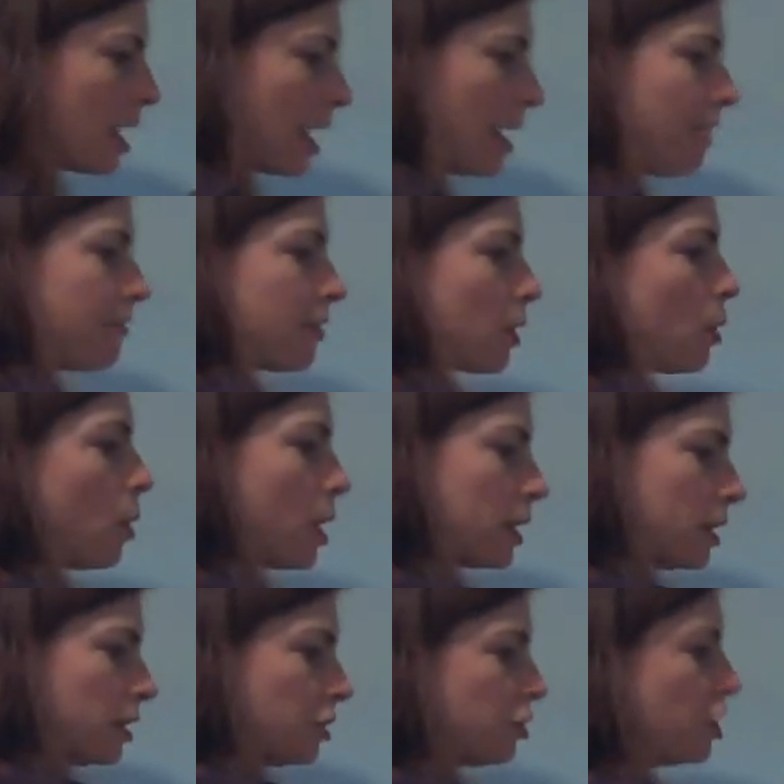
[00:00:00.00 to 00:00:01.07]
If the
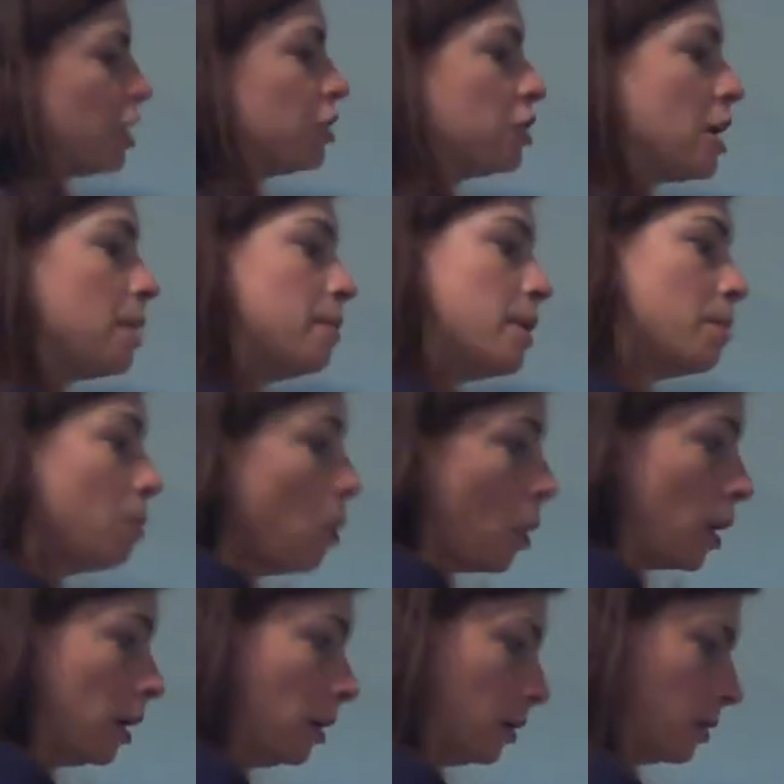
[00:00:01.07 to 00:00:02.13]
quantity change had been
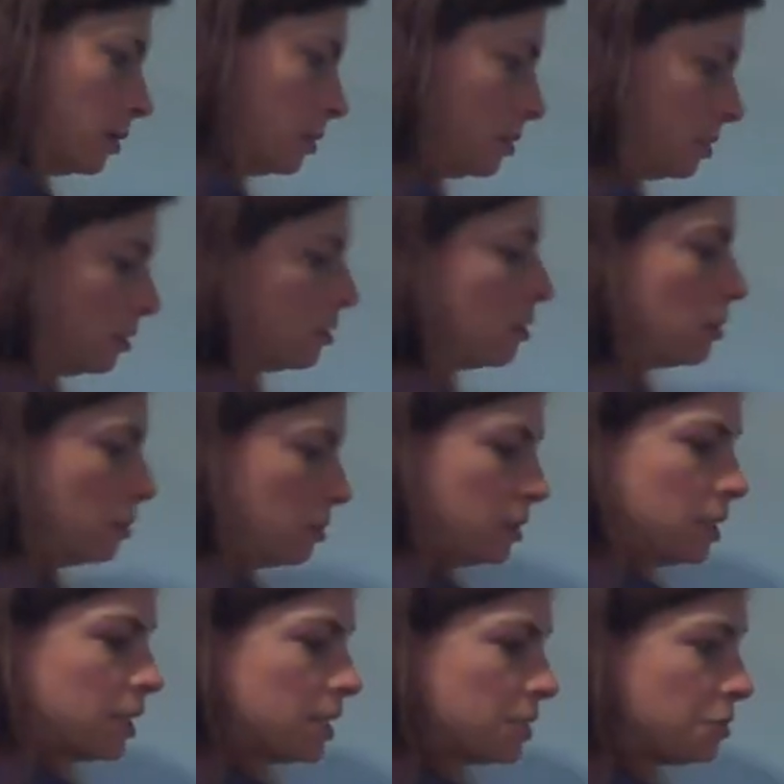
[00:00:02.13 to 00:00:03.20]
more,
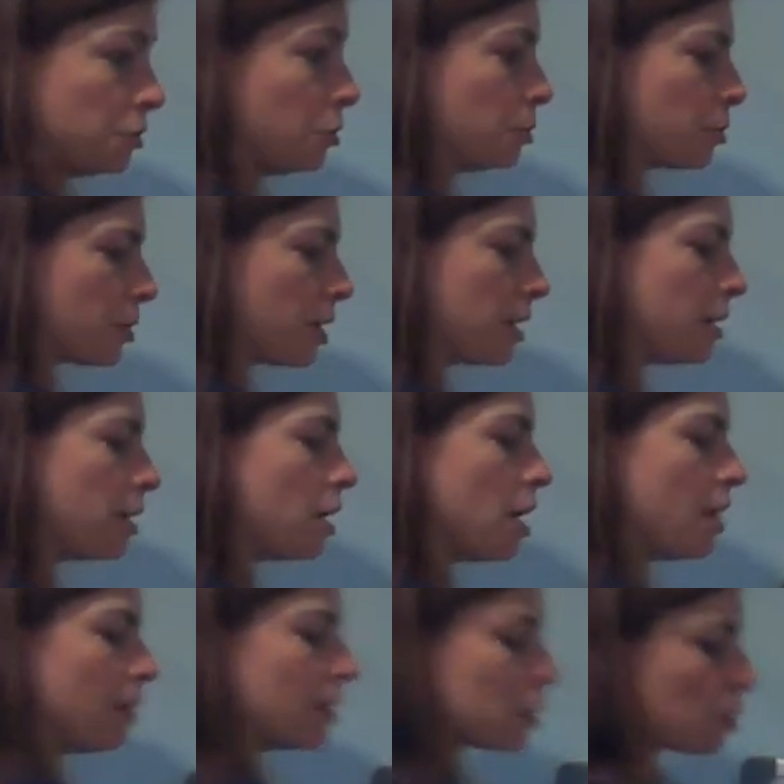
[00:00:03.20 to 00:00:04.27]
since it's the numerator,
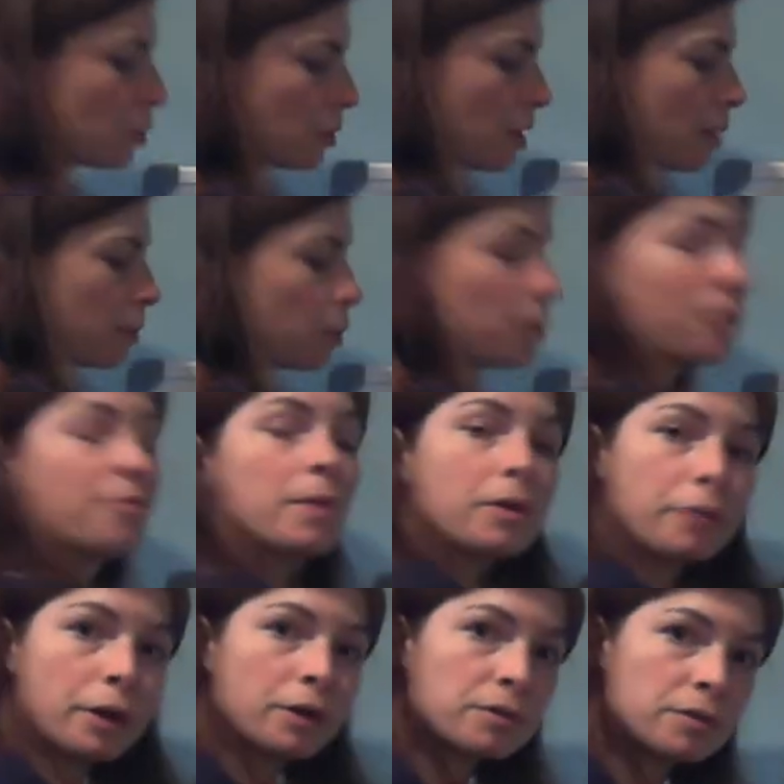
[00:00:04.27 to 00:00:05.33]
this number would have been
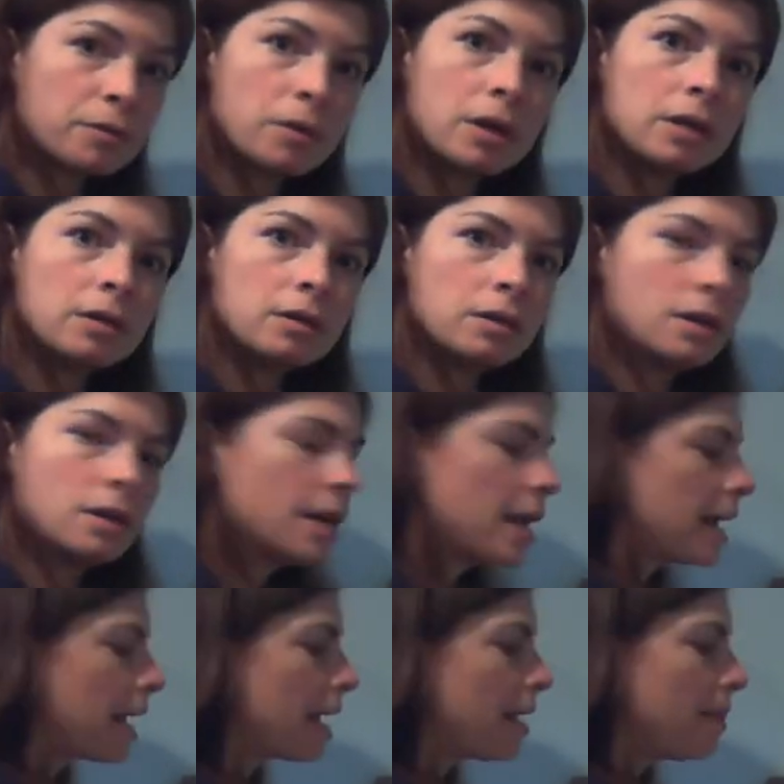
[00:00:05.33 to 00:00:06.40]
greater than 1,
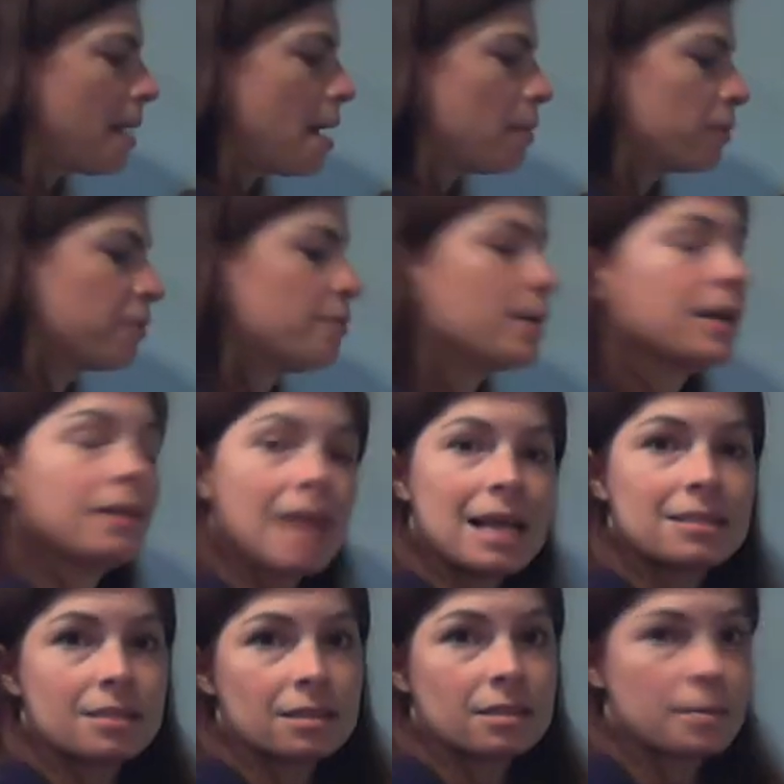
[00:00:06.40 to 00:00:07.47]
and that would have been
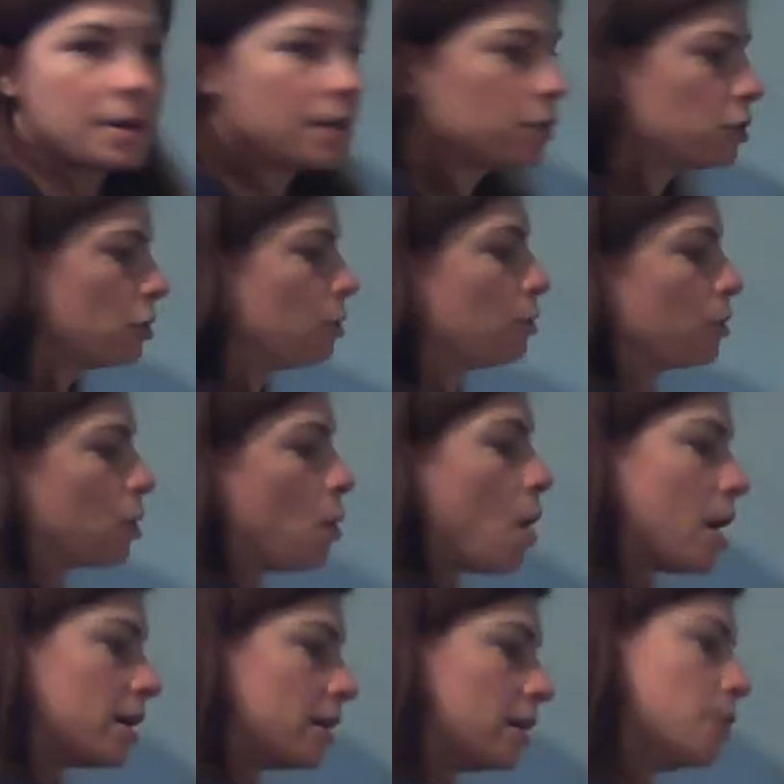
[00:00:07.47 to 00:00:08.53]
elastic demand. So the
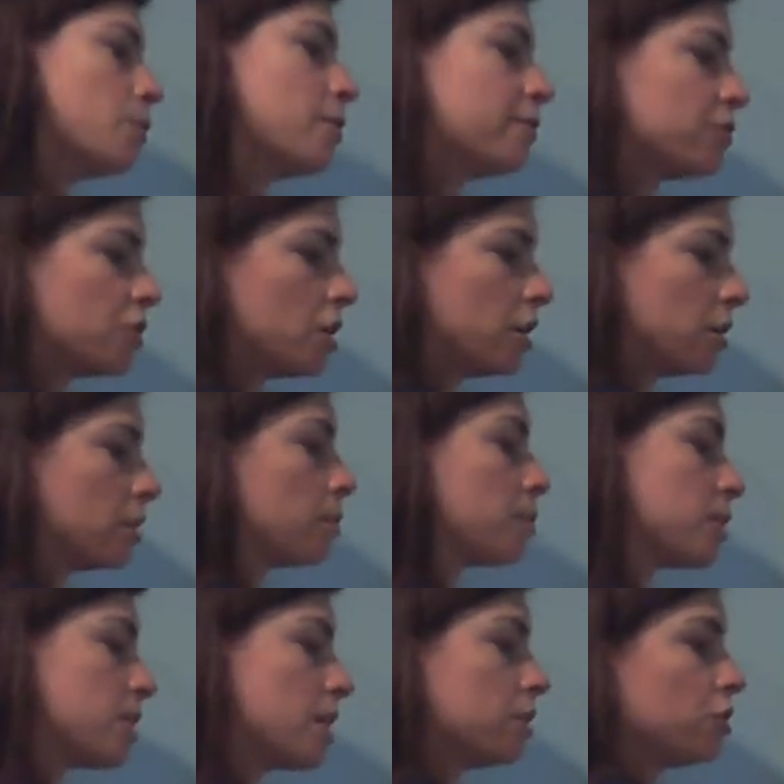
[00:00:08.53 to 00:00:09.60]
quantity would have changed, the
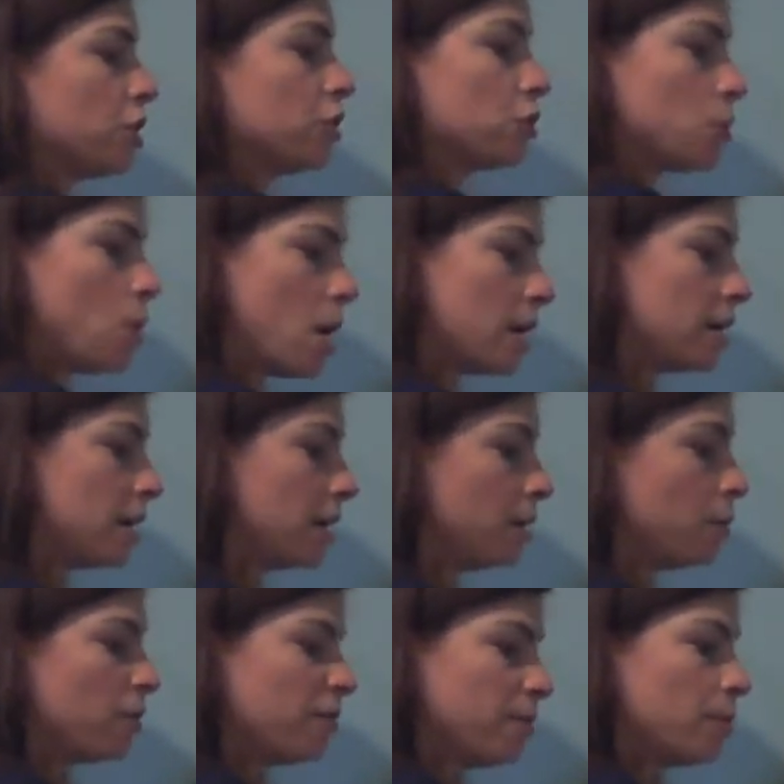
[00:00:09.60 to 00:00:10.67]
percent change in quantity
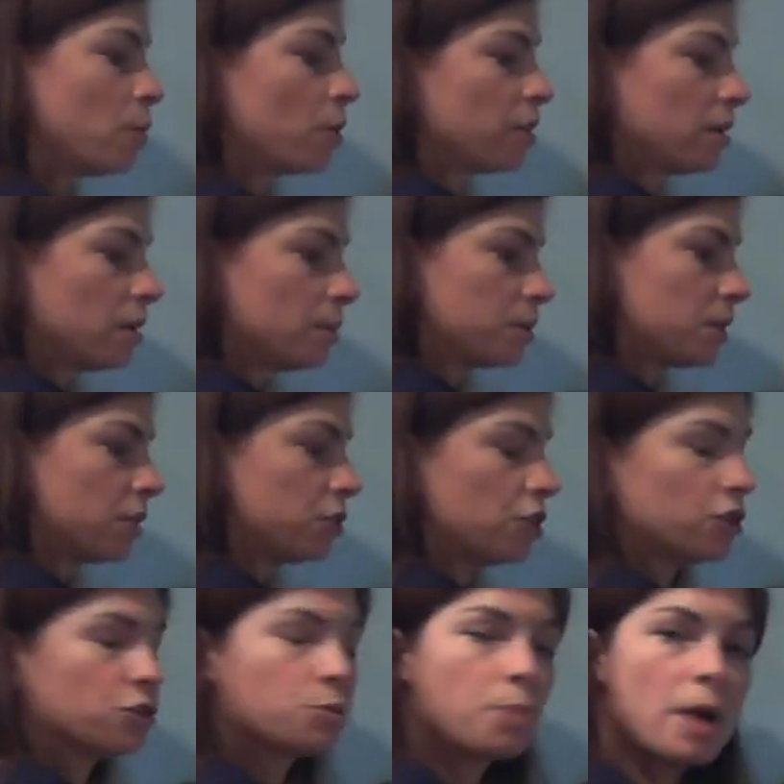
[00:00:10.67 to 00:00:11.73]
would have been more than the percent
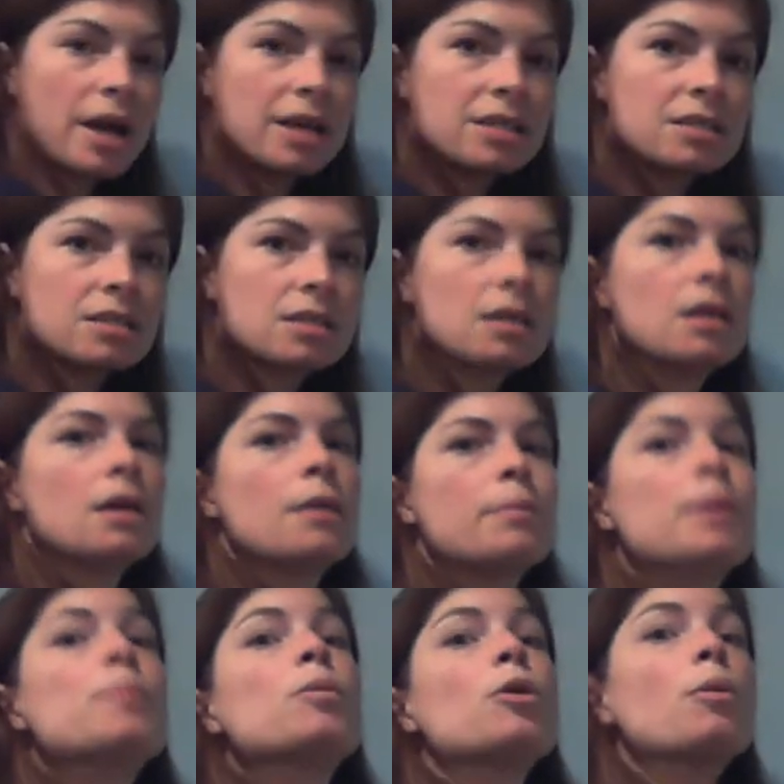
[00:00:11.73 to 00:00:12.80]
change in price.
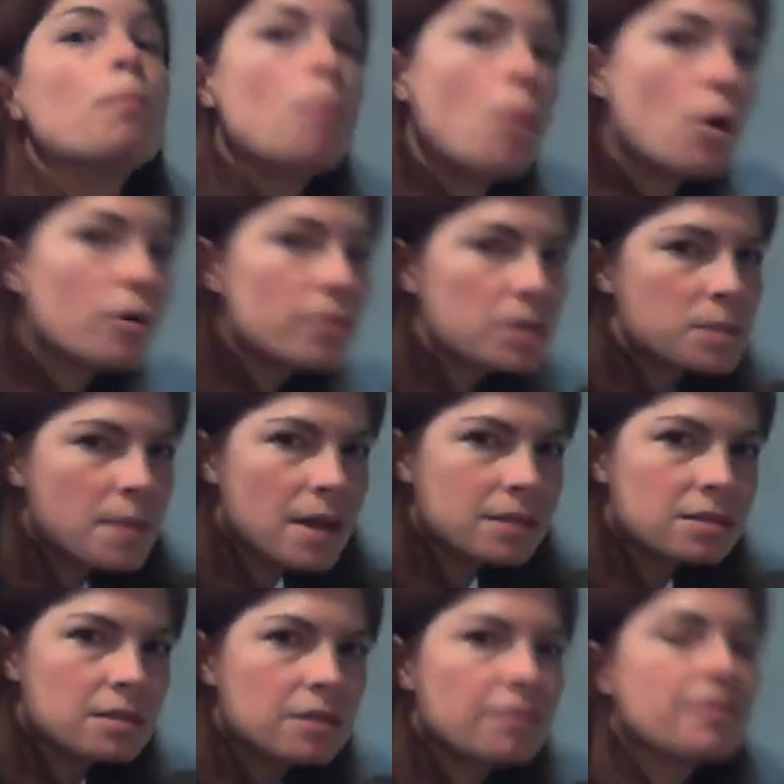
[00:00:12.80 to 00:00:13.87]
People are more
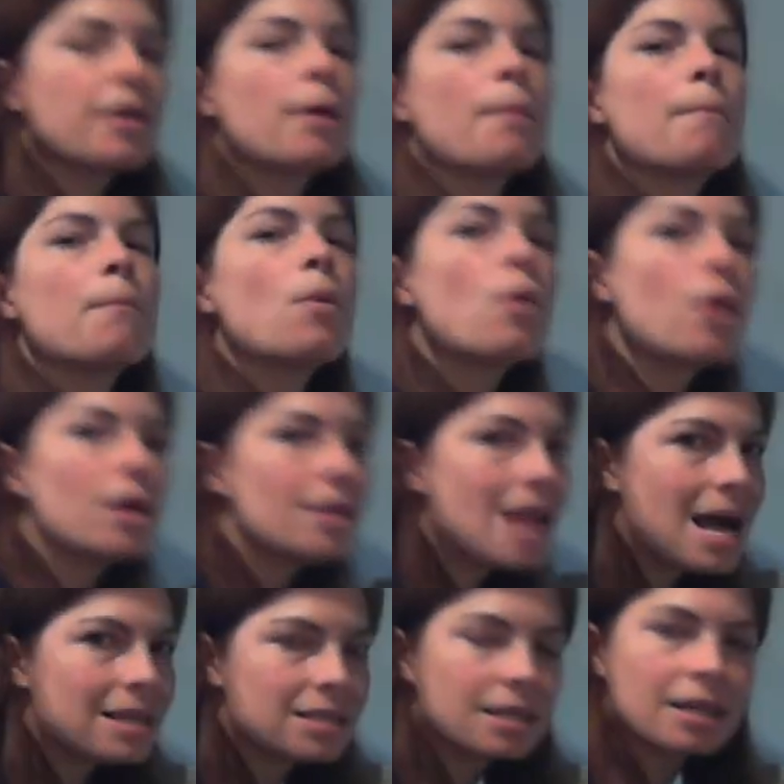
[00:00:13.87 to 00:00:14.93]
responsive, they are more
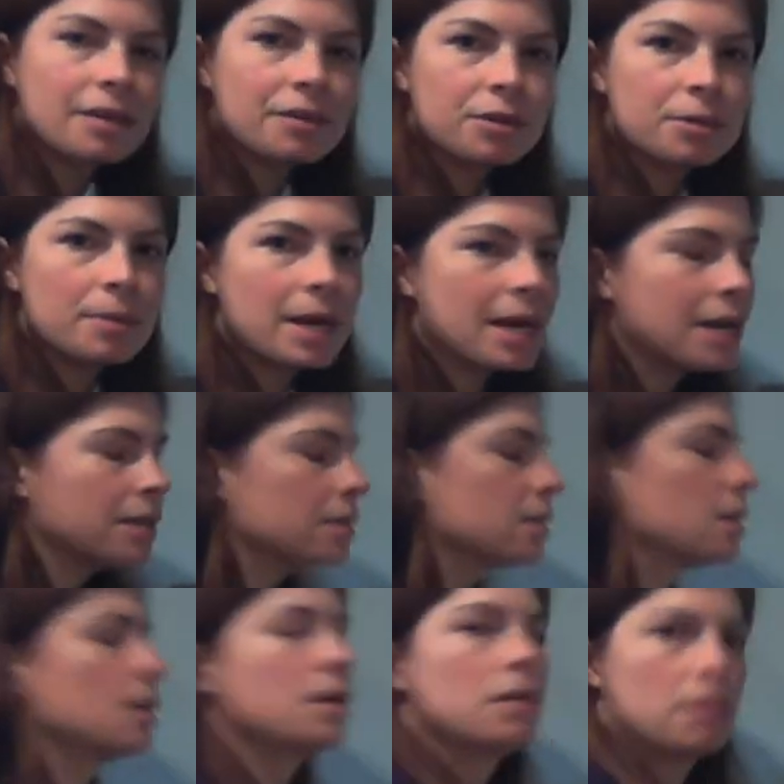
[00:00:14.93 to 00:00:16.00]
elastic in their demand,
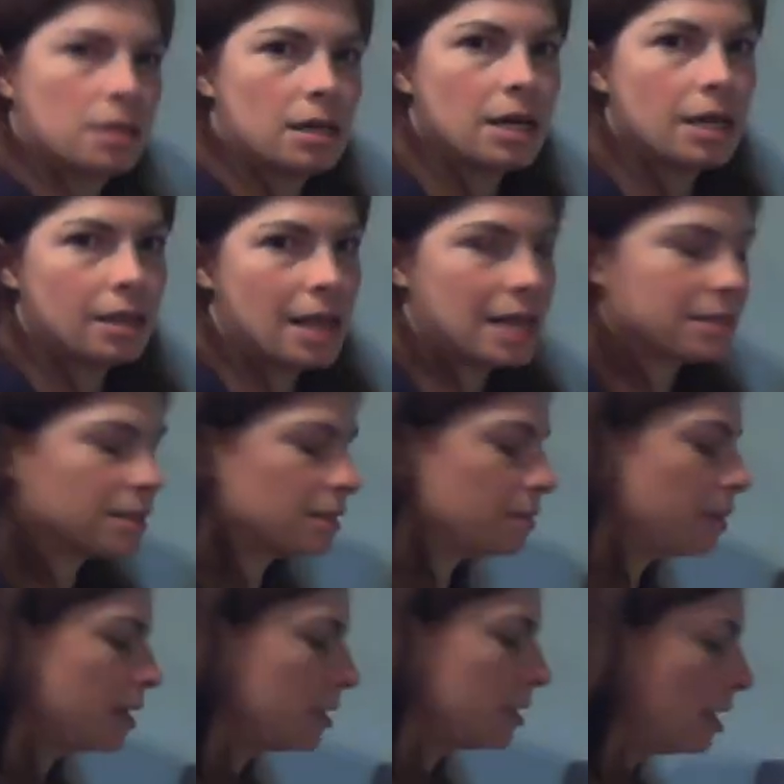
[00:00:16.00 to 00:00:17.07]
elastic
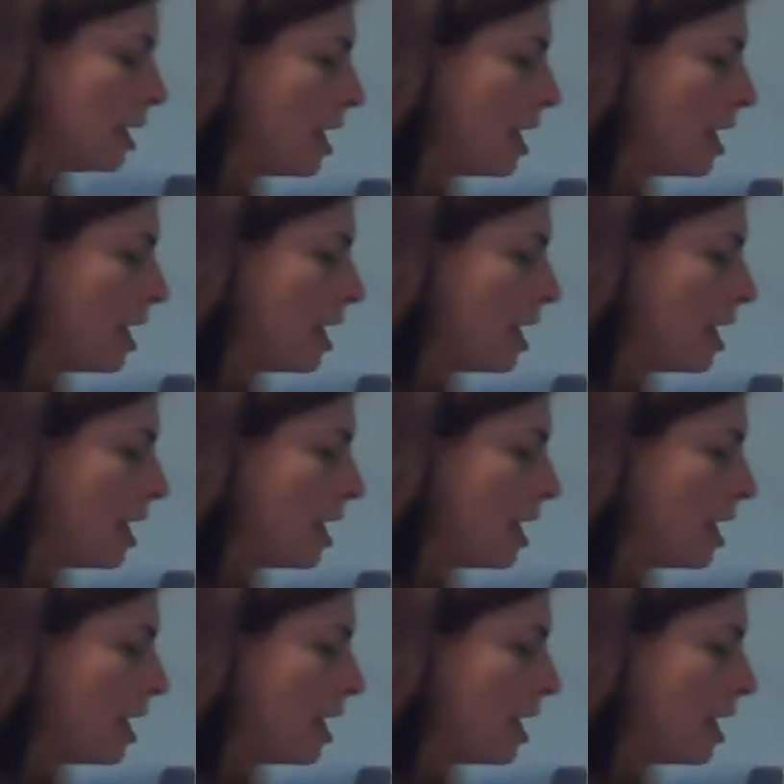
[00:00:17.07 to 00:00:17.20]
demand.